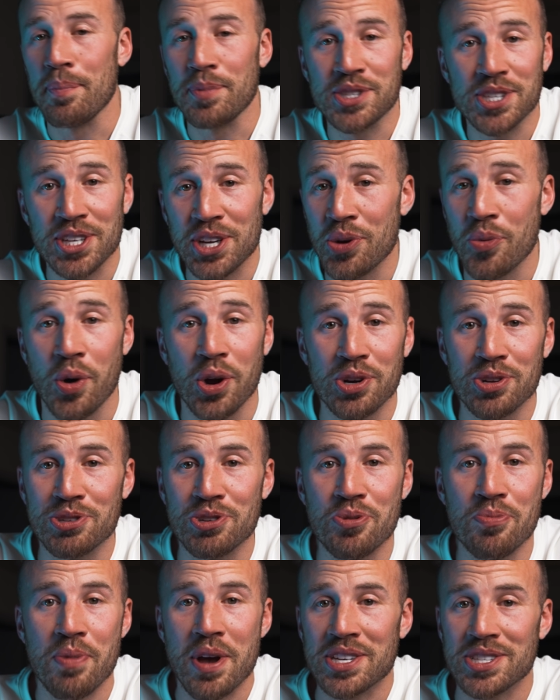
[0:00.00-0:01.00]
sending one or
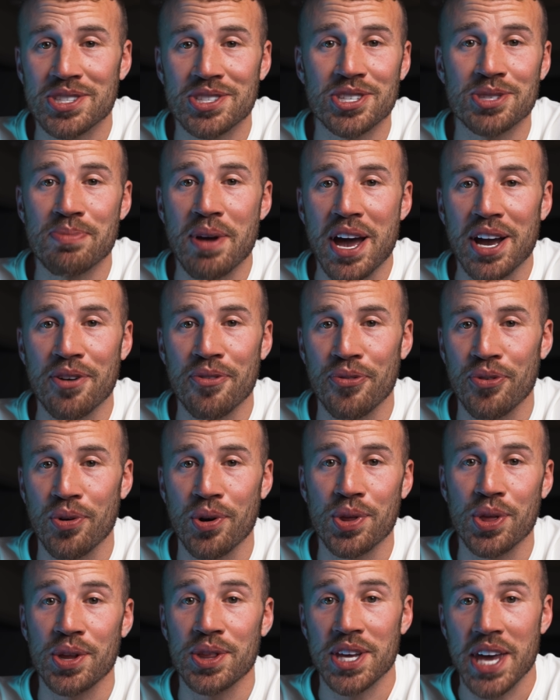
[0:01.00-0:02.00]
two messages back and
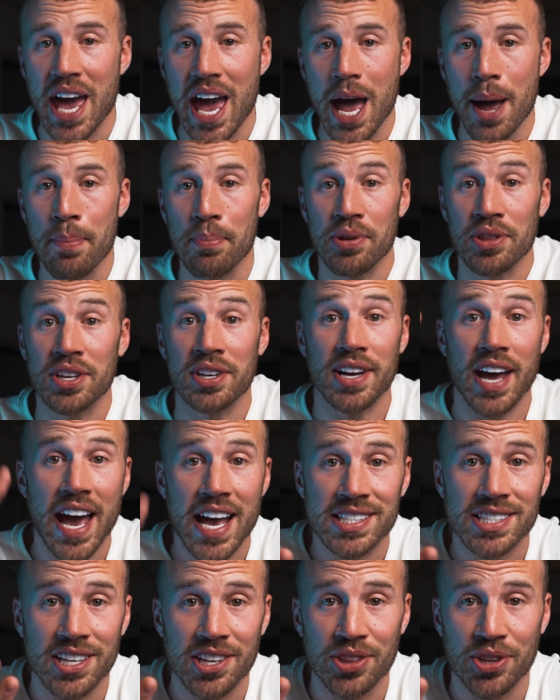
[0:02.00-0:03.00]
forth on the app and then
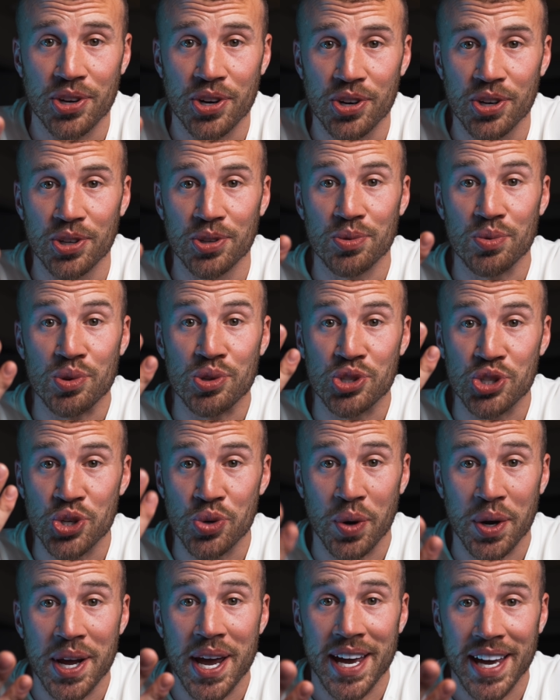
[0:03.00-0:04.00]
asking the girl, do
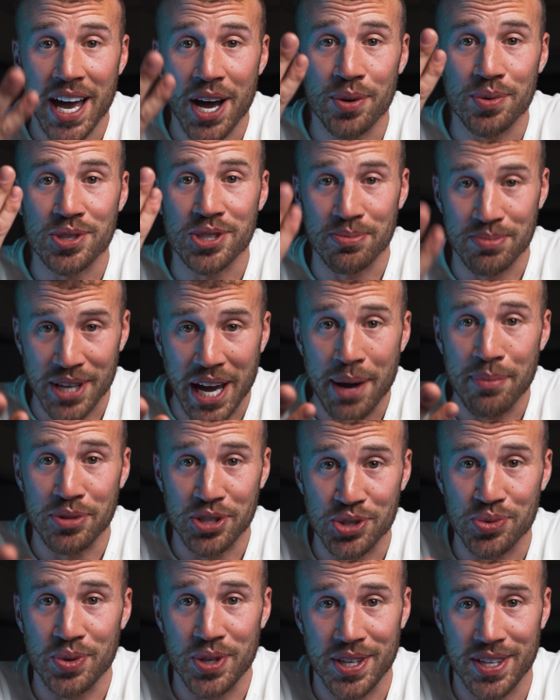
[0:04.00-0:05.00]
you want to hang out sometime
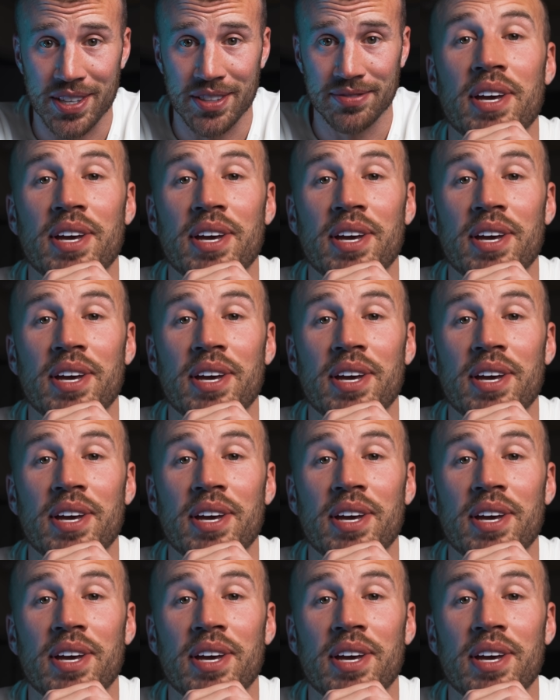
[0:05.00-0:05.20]
this week?